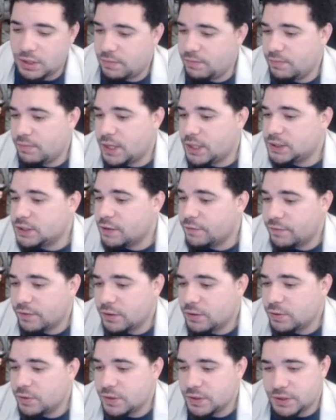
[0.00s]
myself
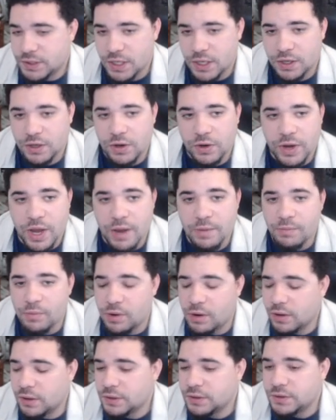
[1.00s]
included, saying, "Okay,
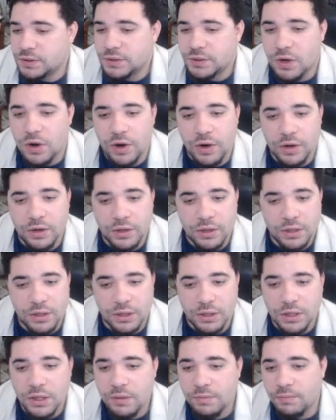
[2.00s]
Merlin start
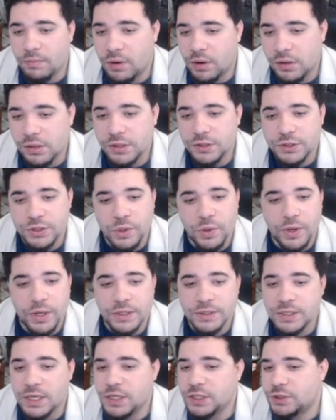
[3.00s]
Merlin showing
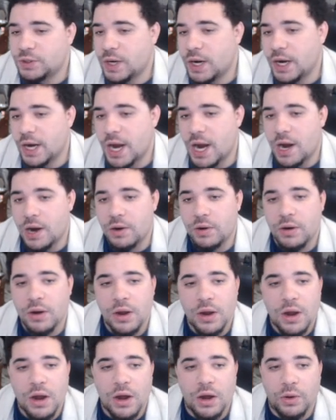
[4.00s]
his age right now.
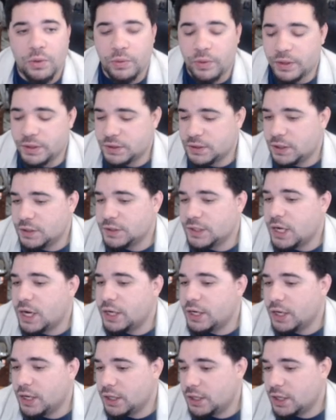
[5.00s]
What is
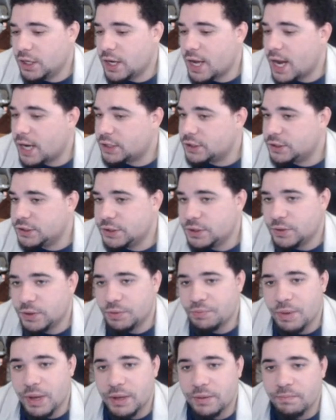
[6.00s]
Lasagna gonna actually do
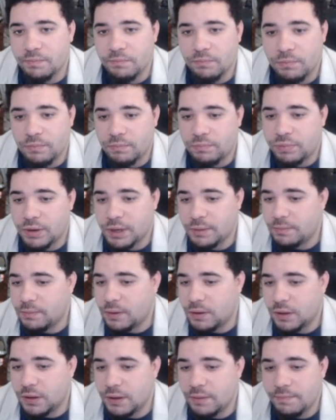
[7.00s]
to make bring
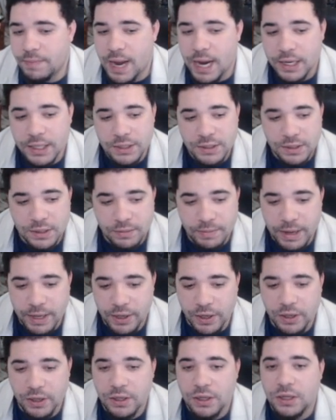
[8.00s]
Merlin back into the
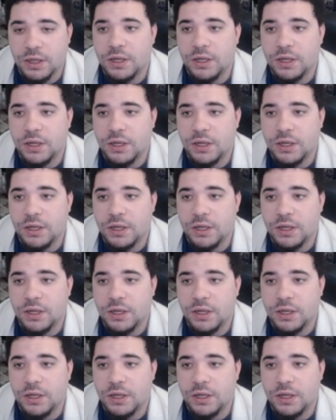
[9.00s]
meta?"